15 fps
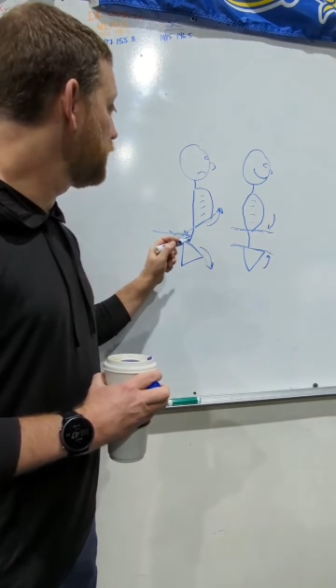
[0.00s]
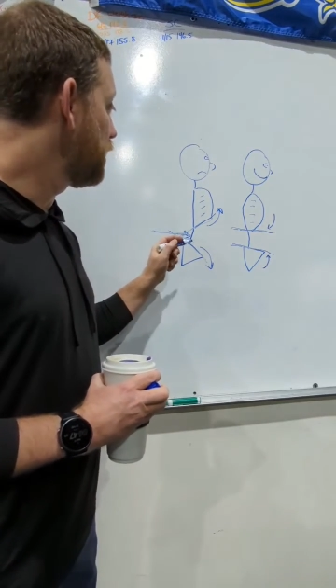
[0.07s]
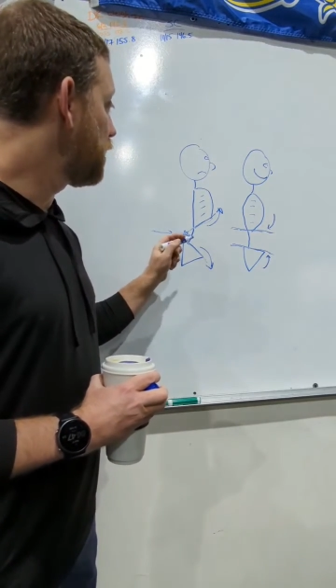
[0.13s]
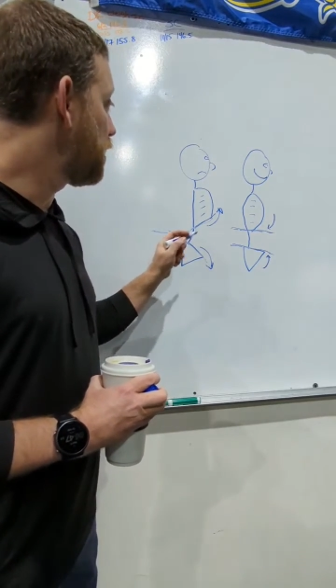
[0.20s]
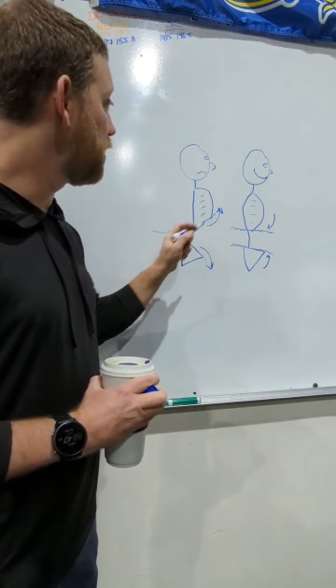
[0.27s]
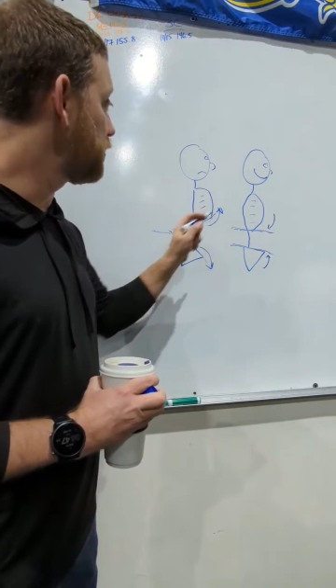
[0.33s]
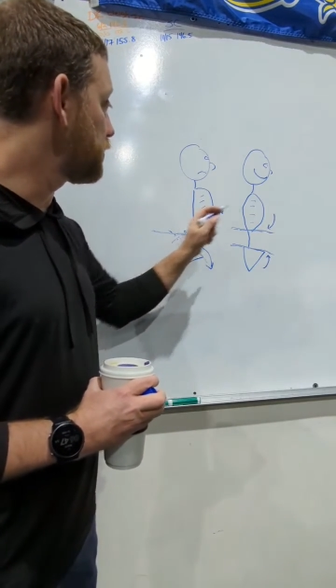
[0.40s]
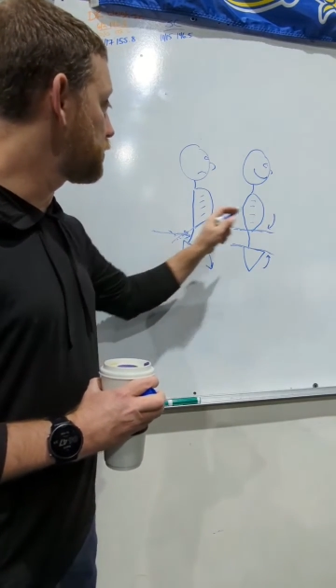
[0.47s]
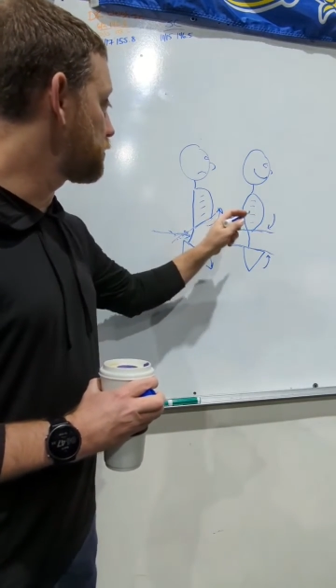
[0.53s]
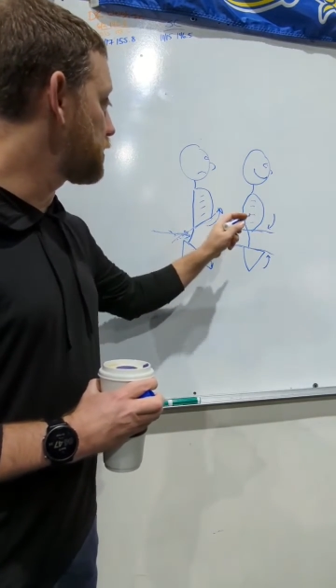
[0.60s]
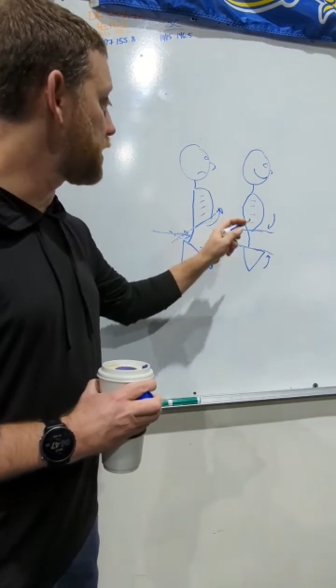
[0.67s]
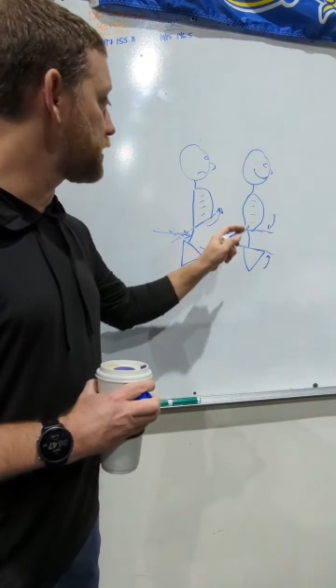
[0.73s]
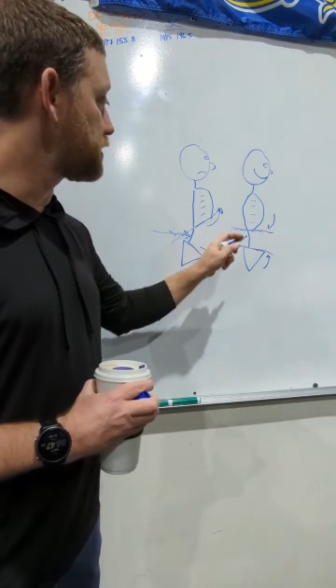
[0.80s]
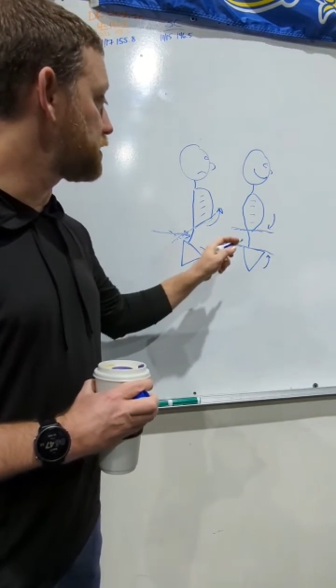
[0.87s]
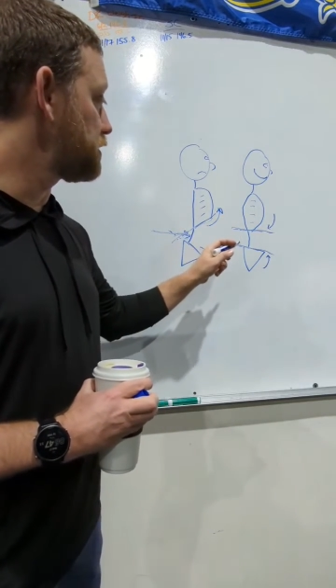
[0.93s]
On the
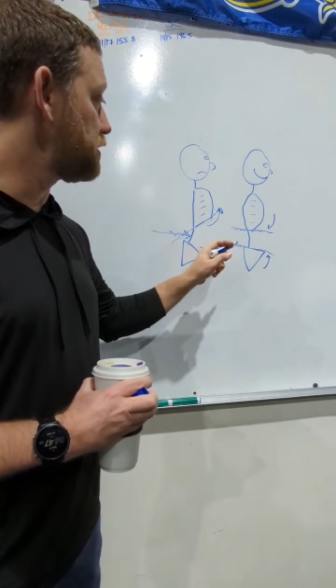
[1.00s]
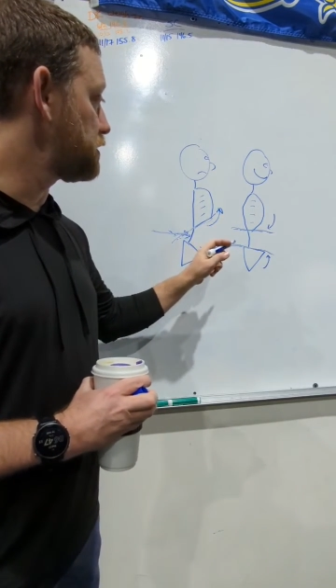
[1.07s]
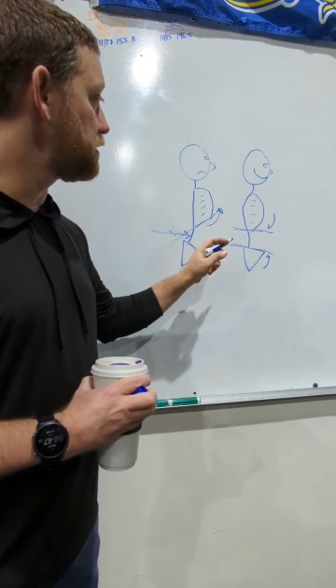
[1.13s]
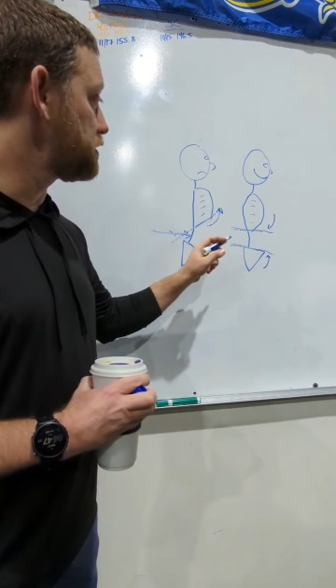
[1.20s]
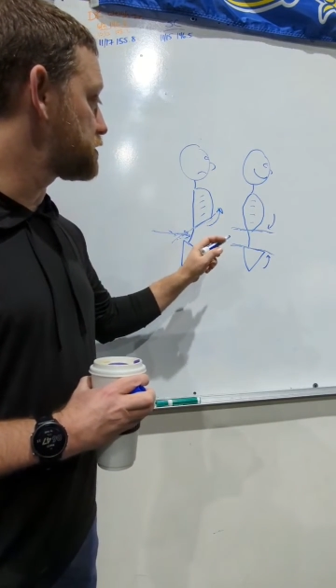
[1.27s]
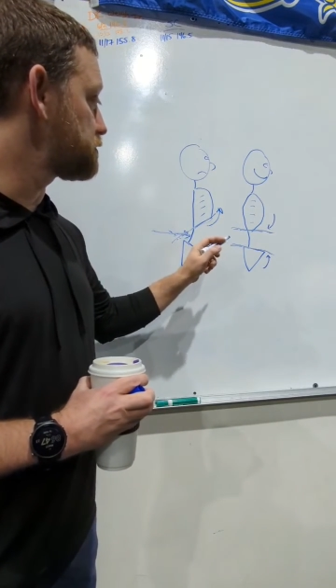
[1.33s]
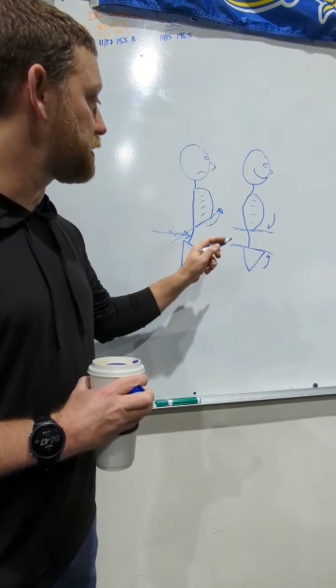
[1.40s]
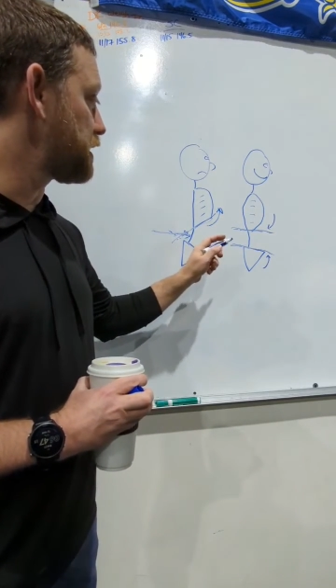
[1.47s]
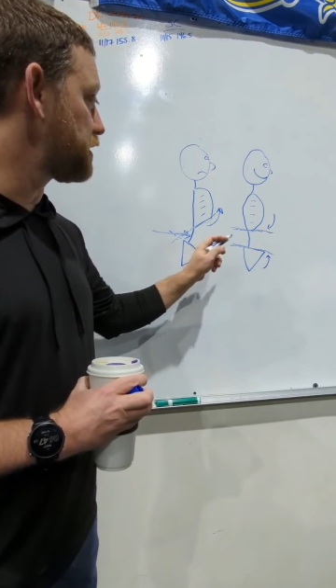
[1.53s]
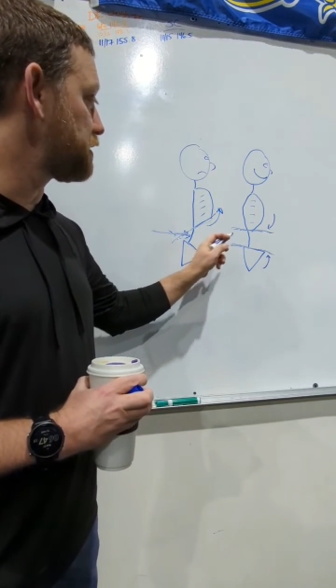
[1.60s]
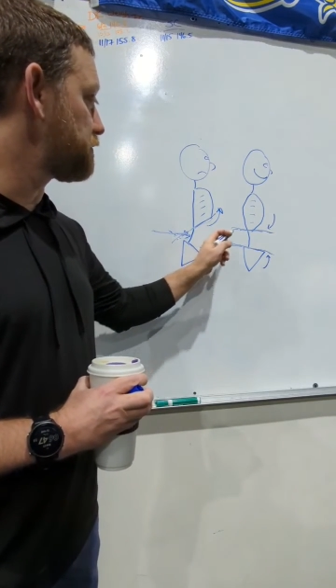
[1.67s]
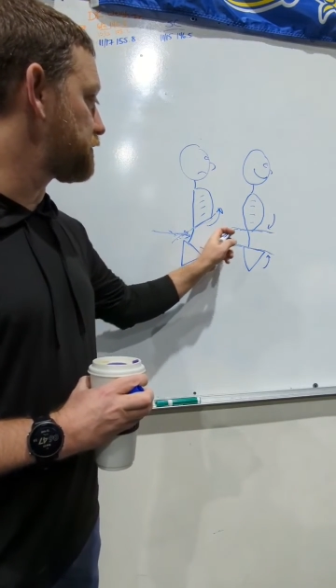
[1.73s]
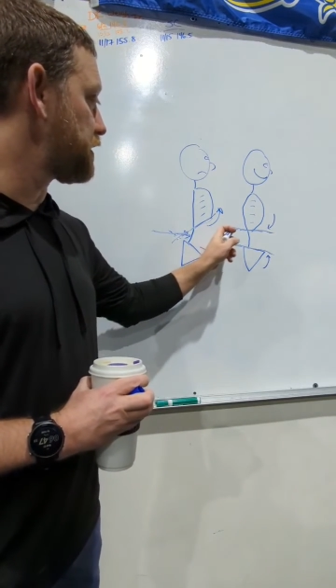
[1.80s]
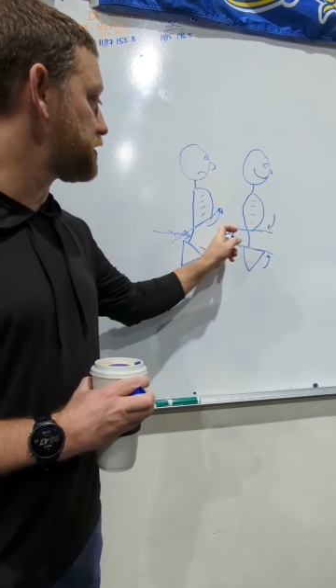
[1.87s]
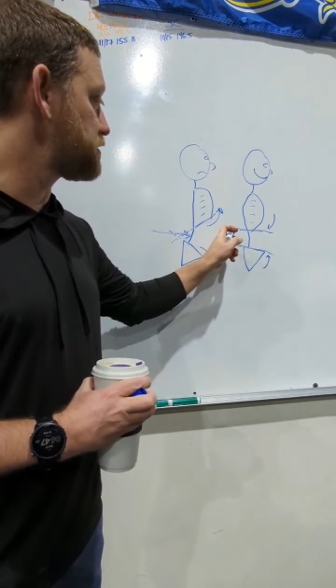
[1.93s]
right, the smiley
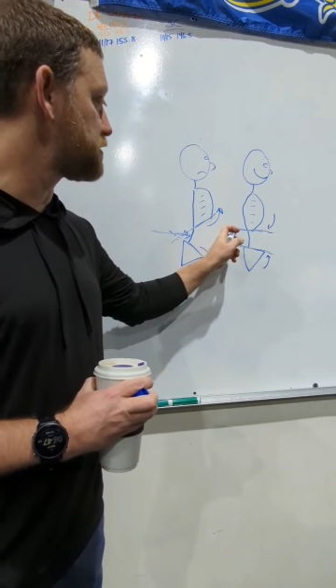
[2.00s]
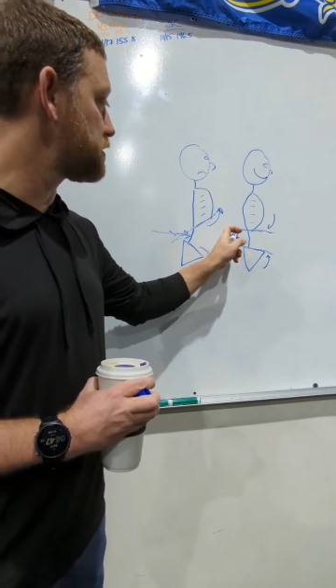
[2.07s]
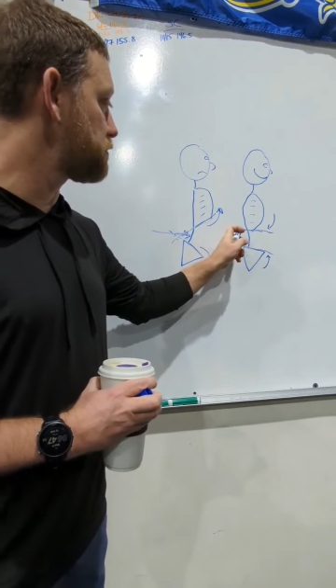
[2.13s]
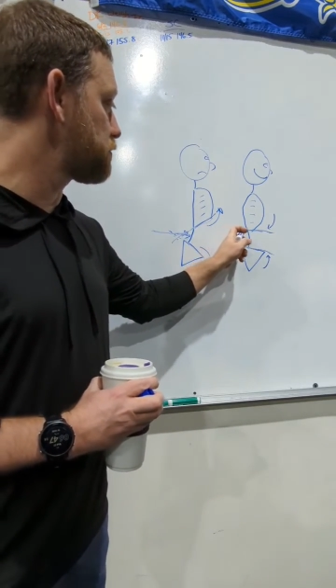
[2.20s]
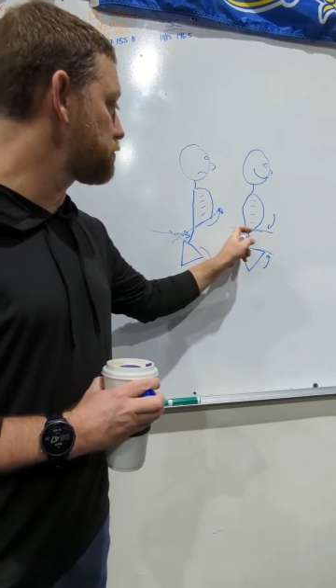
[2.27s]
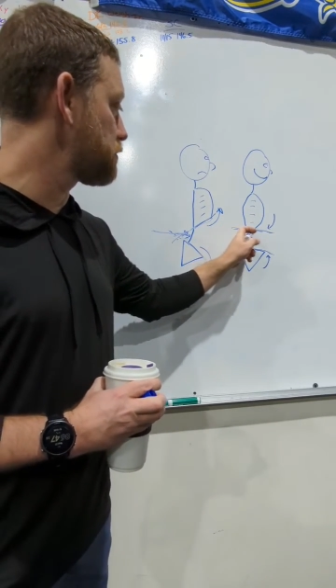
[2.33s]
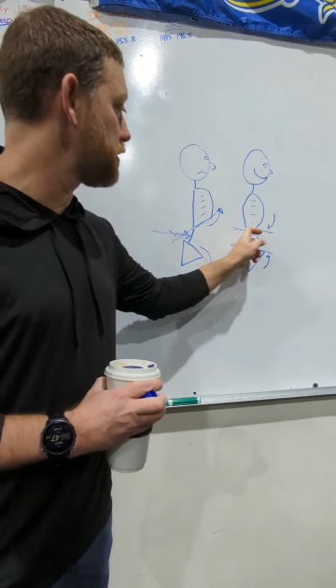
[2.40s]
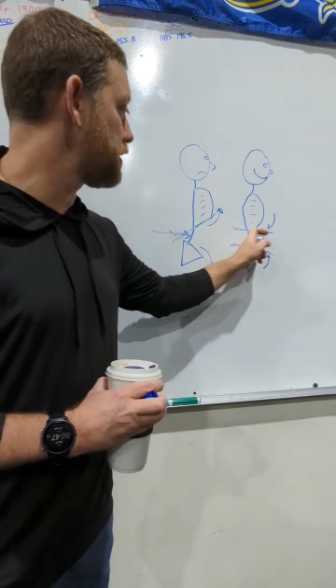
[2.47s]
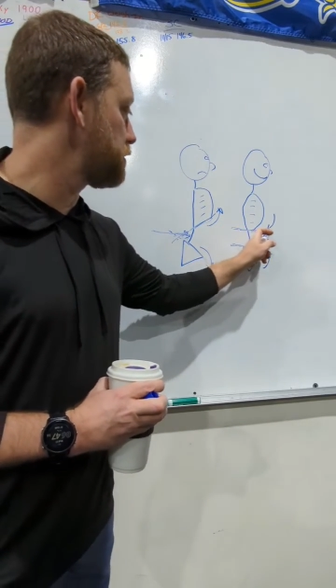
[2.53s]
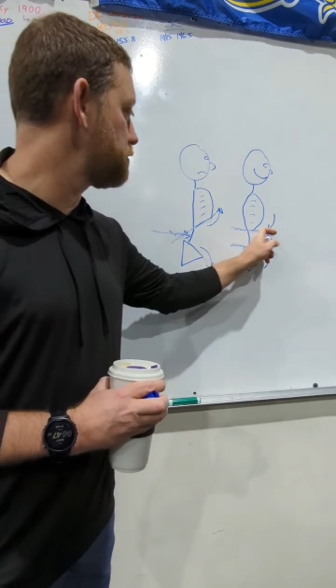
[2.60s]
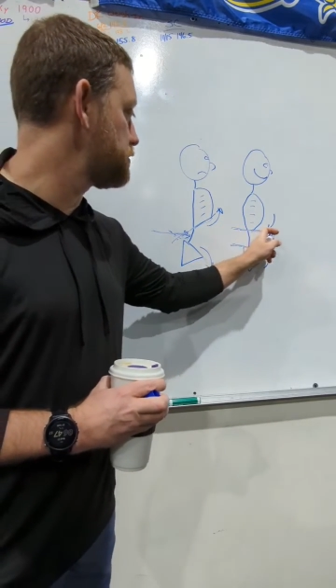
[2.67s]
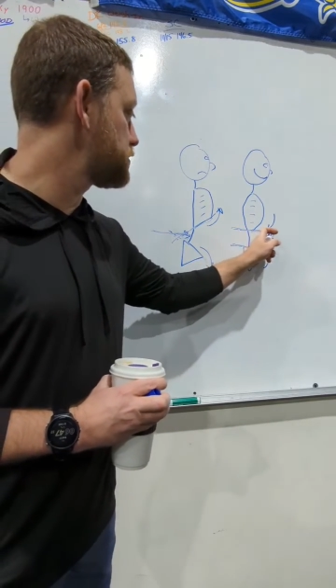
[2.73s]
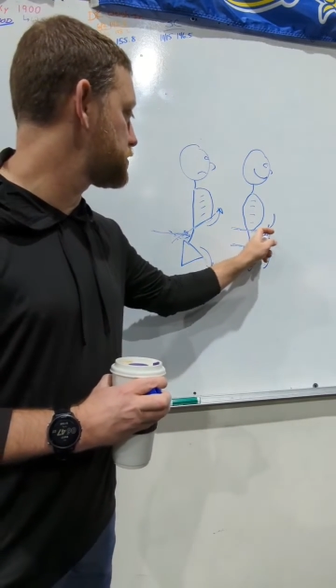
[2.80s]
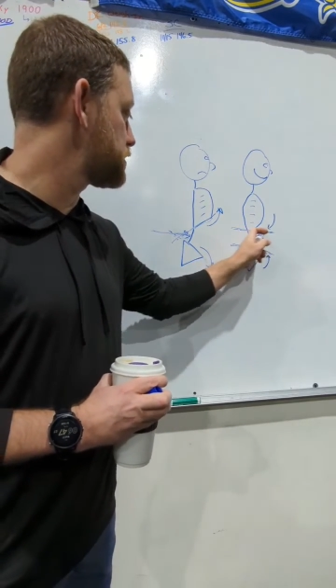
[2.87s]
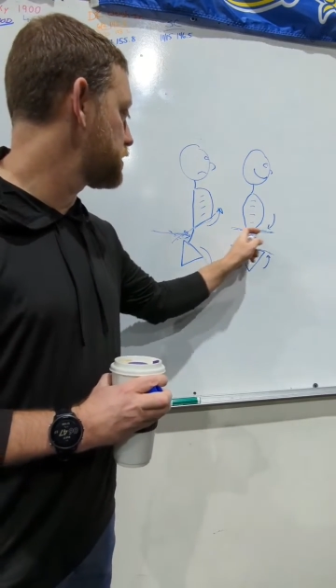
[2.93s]
face, the
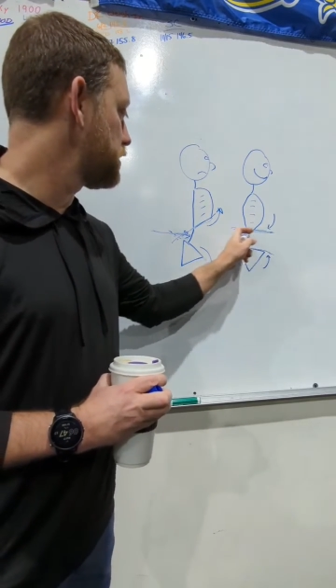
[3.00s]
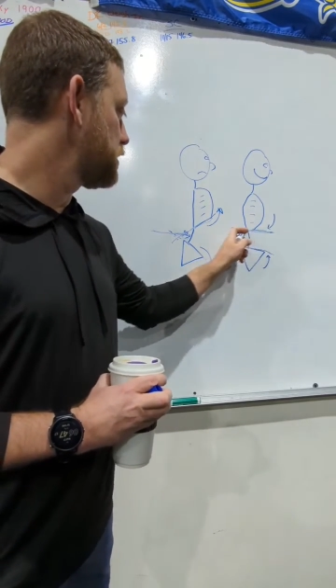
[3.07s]
ribs